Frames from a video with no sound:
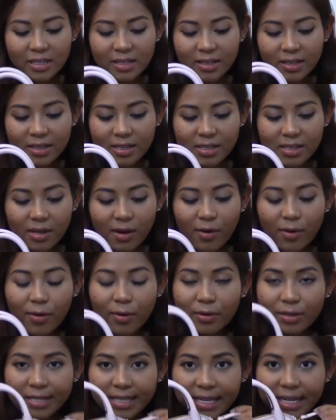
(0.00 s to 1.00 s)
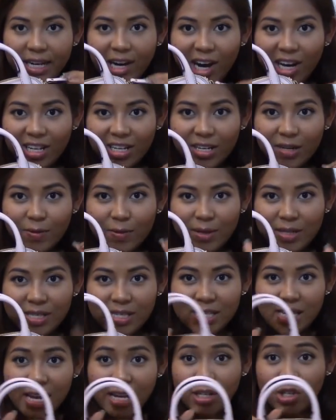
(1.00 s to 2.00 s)
so the color will
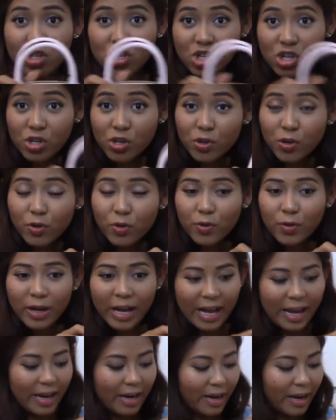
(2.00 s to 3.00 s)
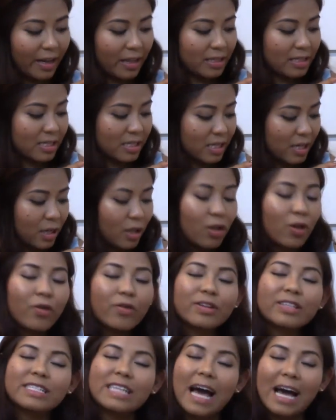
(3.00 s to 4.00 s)
stay true and it still
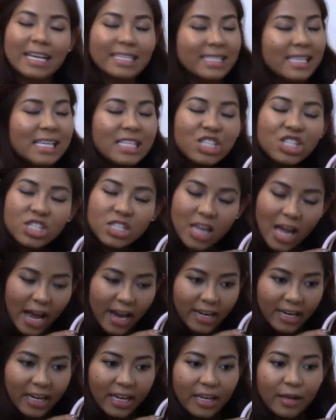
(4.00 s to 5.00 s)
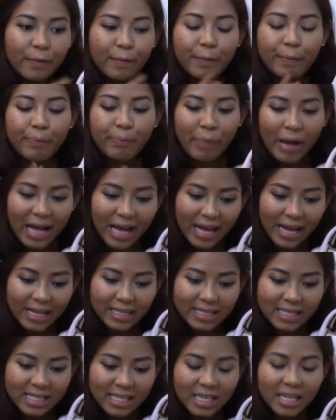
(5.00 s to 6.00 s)
look nice and shiny.
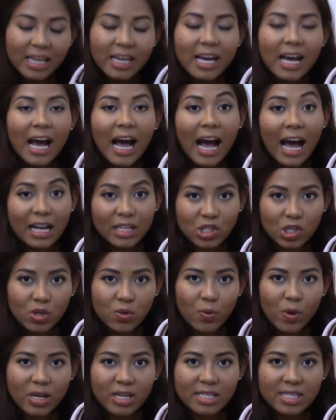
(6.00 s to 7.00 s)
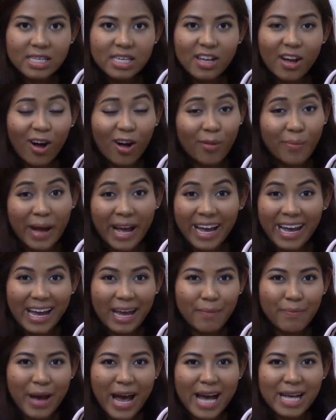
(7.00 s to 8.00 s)
But I do want to see all my
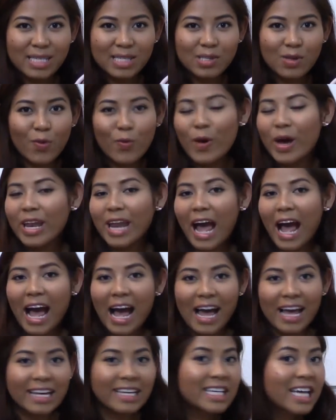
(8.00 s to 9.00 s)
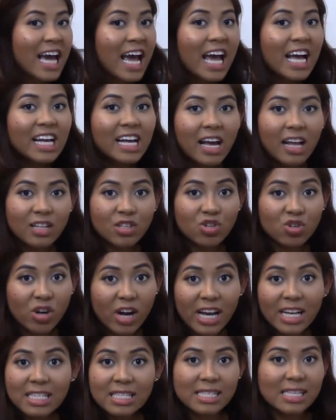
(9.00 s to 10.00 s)
handbags, so when I get
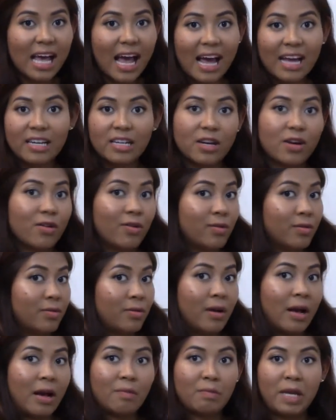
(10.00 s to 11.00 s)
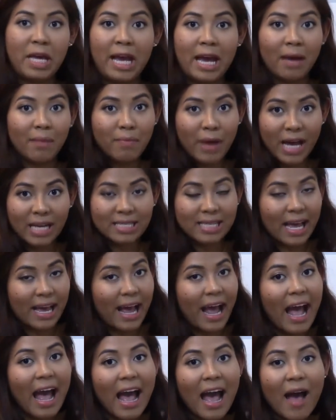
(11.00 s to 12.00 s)
dressed, I know how many handbags I
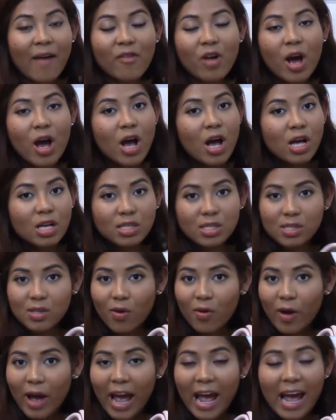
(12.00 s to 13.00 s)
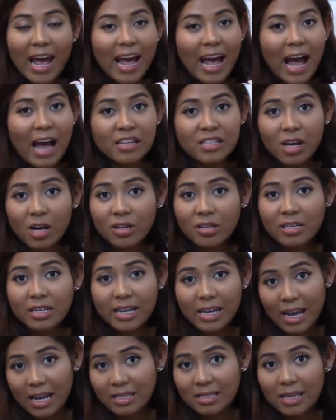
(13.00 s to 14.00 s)
have. So A, I don't
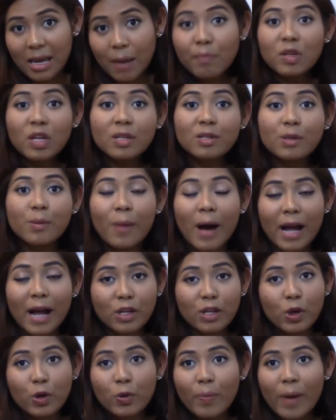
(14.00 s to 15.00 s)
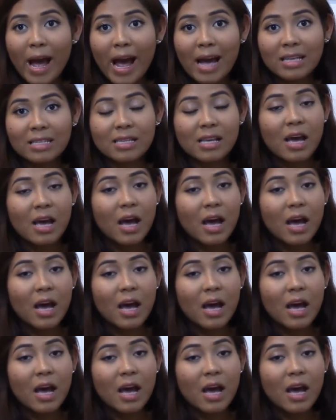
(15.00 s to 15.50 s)
get tempted to buy new bags.